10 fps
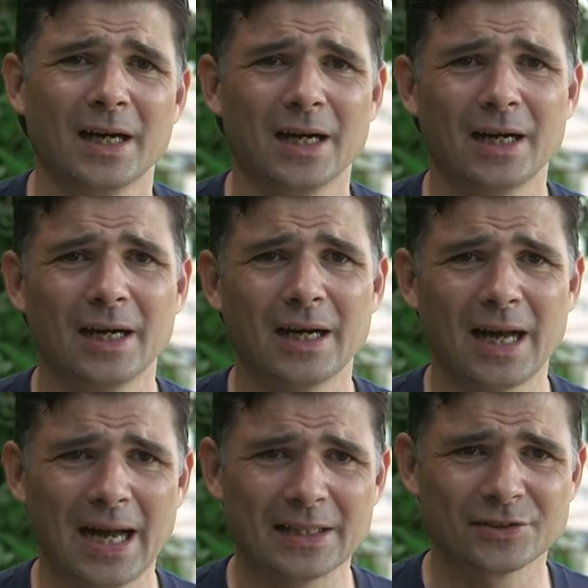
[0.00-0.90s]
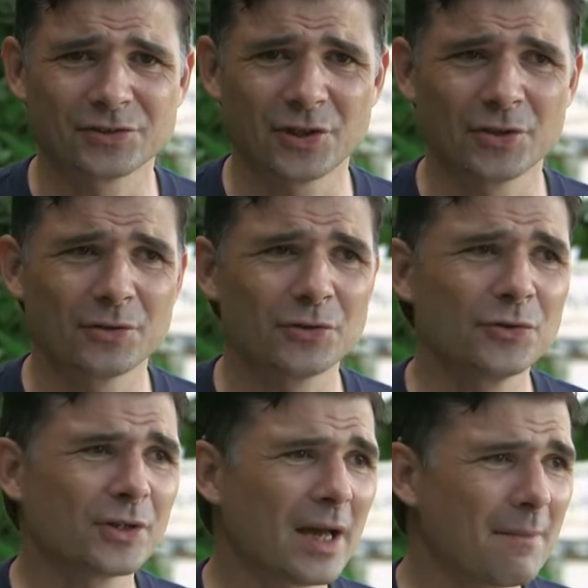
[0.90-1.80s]
And so
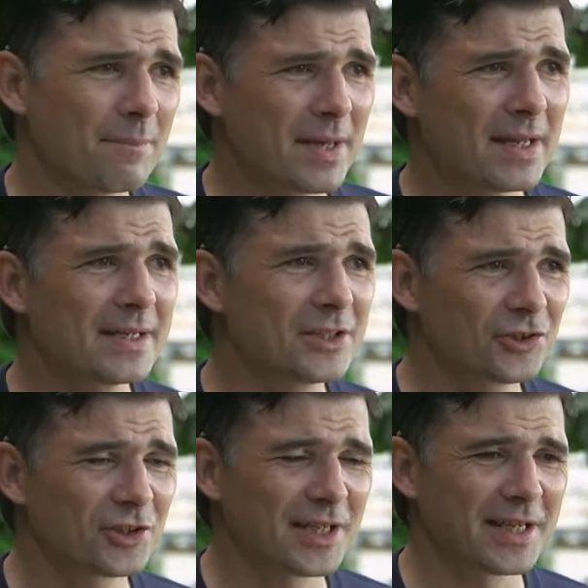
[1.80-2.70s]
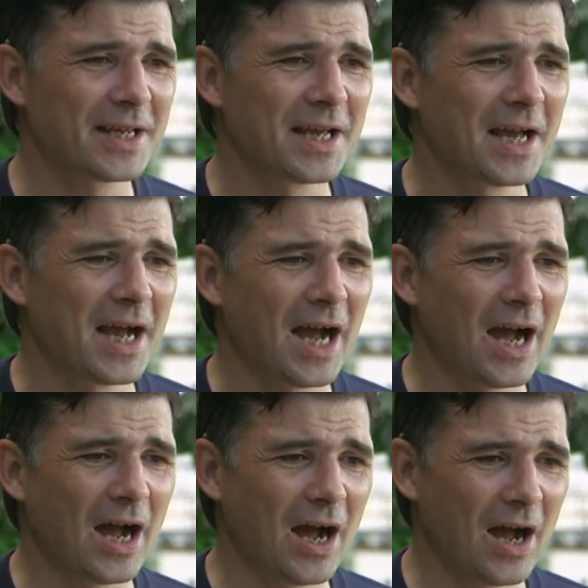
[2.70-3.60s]
you can be initially
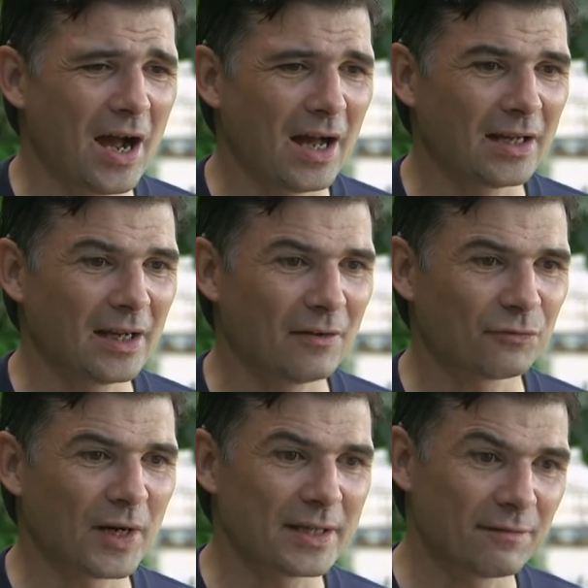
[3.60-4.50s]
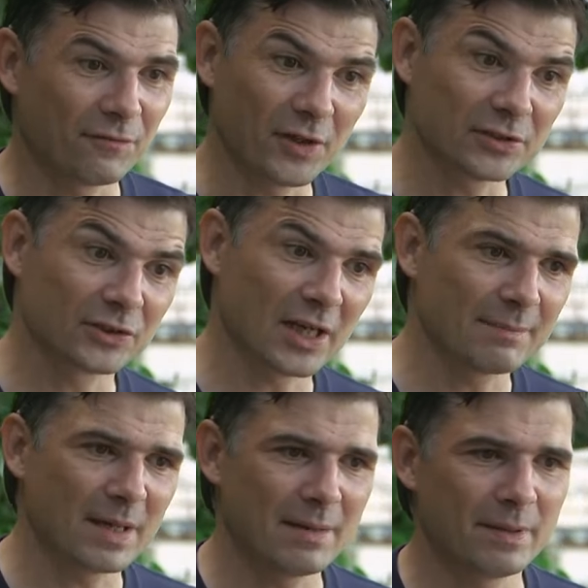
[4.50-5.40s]
afraid the first
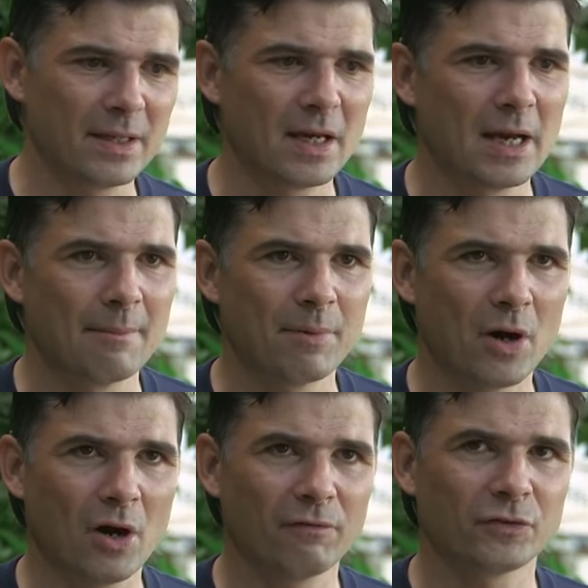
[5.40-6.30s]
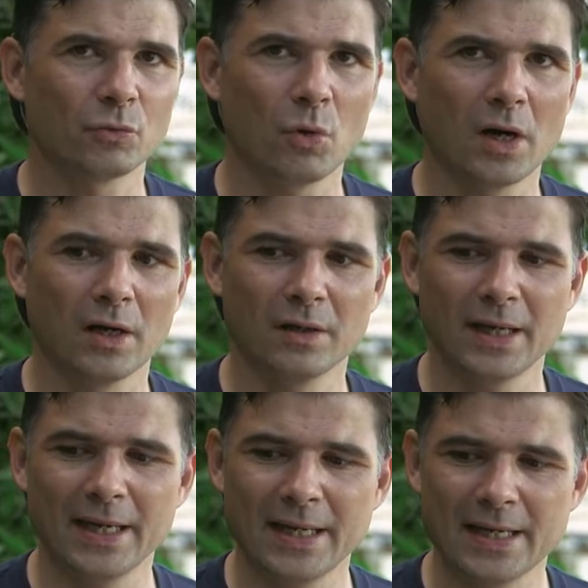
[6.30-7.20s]
time, maybe, but after a while,
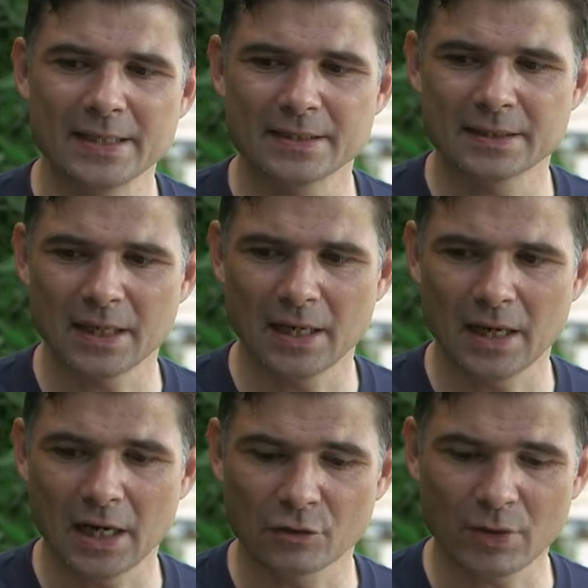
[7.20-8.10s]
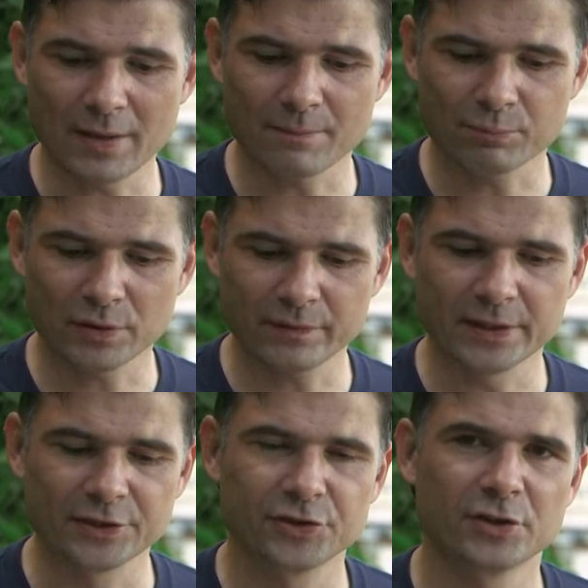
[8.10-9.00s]
it is a great
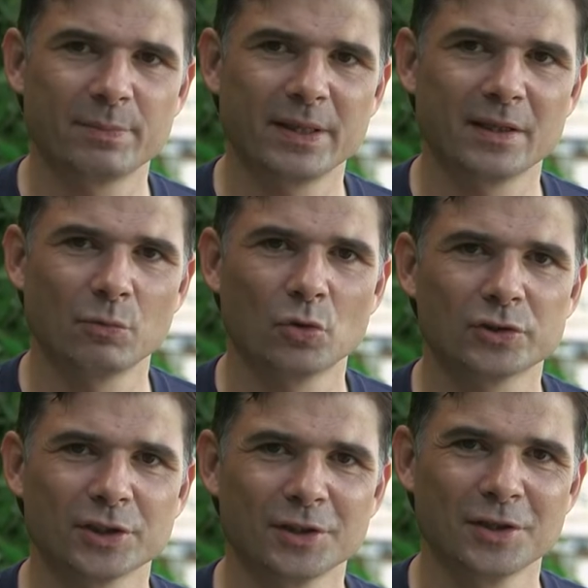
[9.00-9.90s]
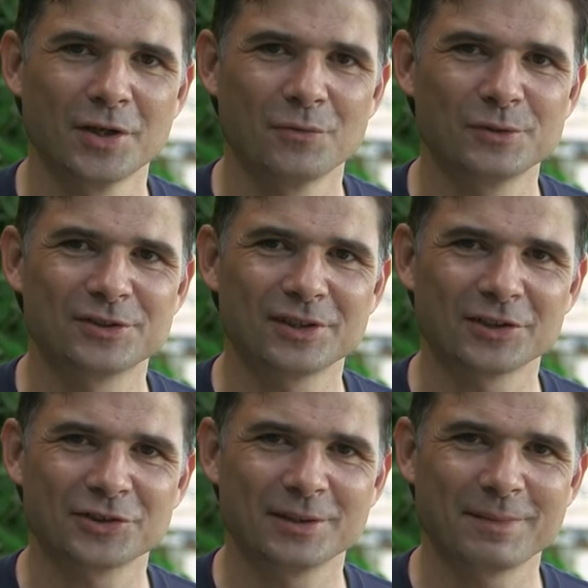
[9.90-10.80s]
privilege to be in the water with
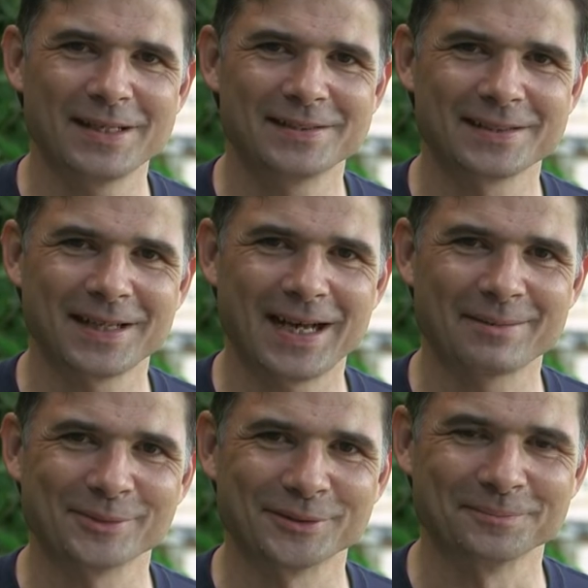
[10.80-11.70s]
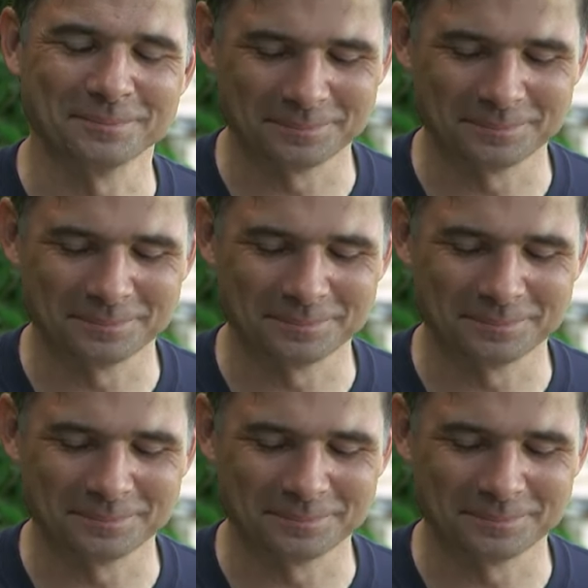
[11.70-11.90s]
such an amazing animal.